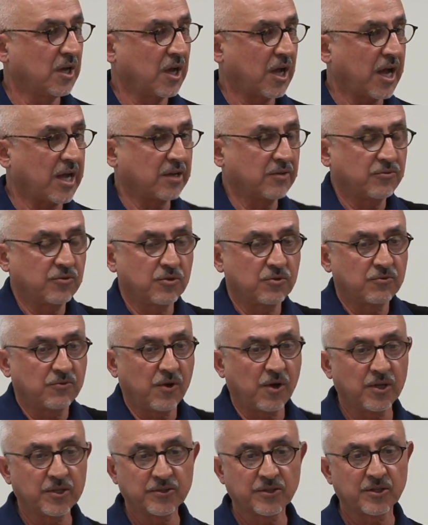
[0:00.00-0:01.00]
And if you're
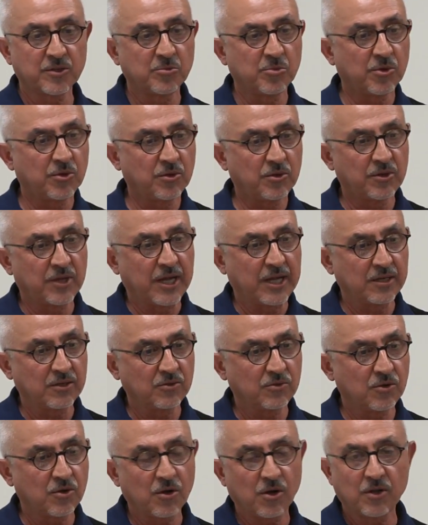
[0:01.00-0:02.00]
vulnerable and
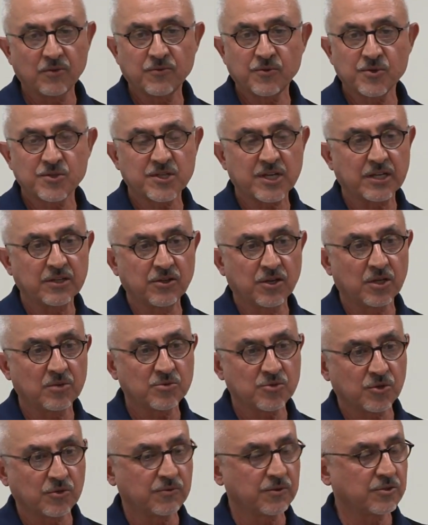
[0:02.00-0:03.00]
you call for
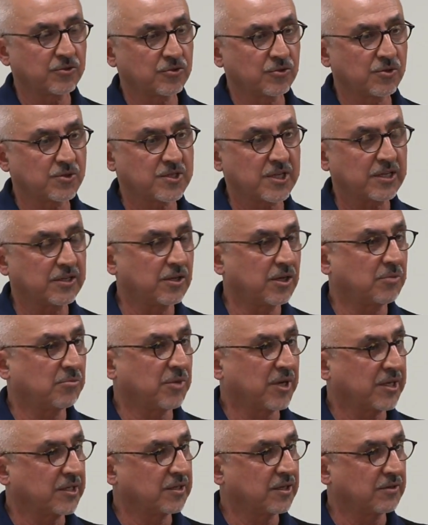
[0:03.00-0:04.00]
Saddam's overthrow, Saddam
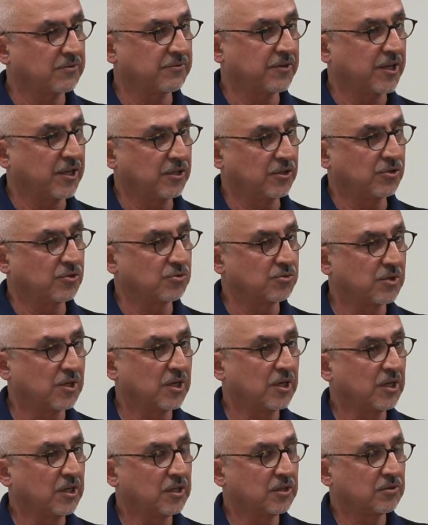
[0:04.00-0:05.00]
might invade you.
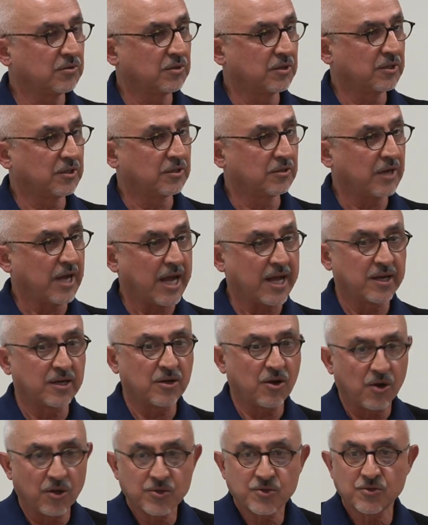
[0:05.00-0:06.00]
Uh, and
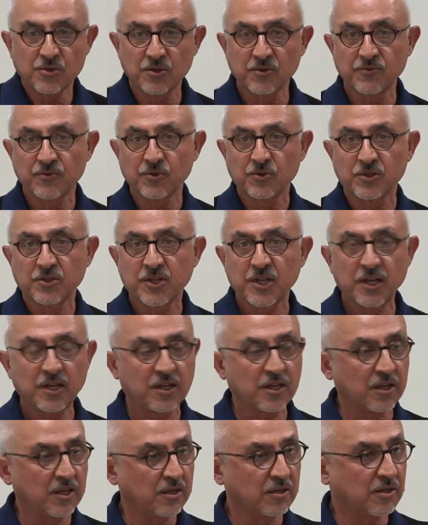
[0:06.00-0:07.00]
also if you're
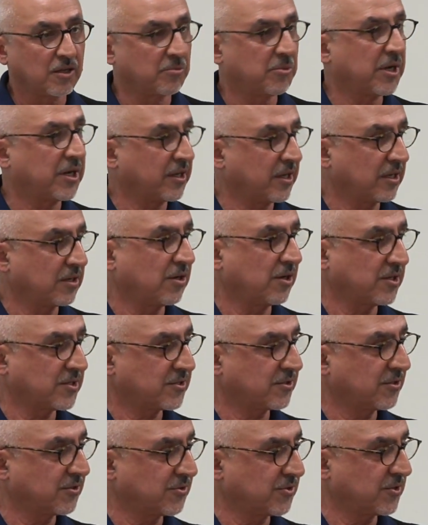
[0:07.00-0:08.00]
taking American
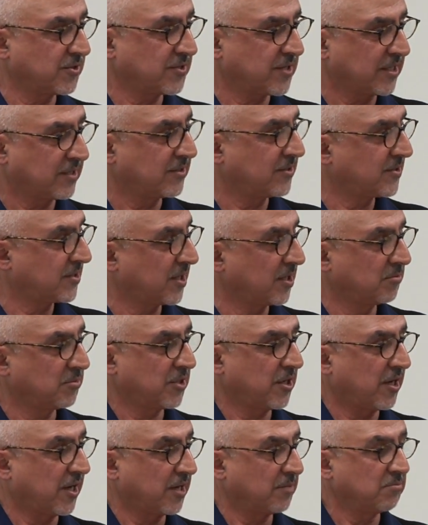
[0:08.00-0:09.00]
hostages at the same
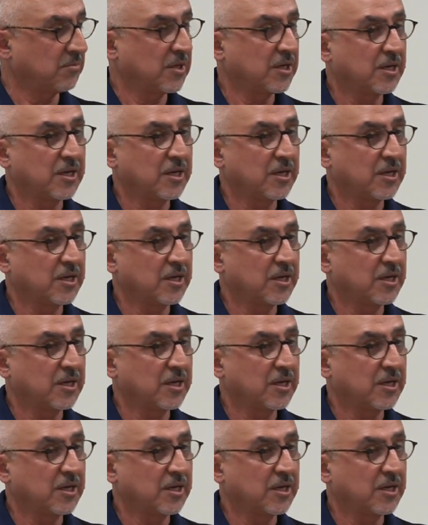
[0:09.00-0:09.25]
time.